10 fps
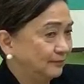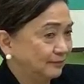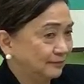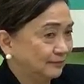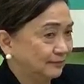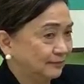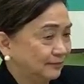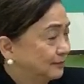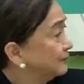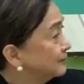
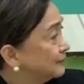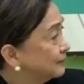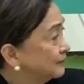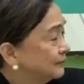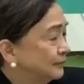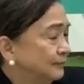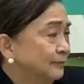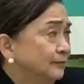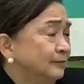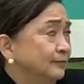
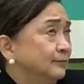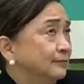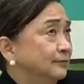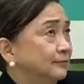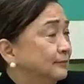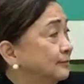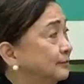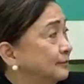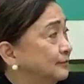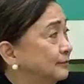
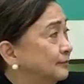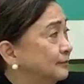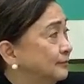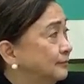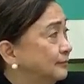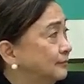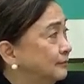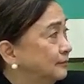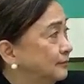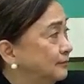
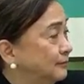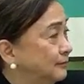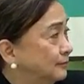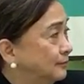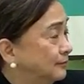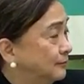[no speech]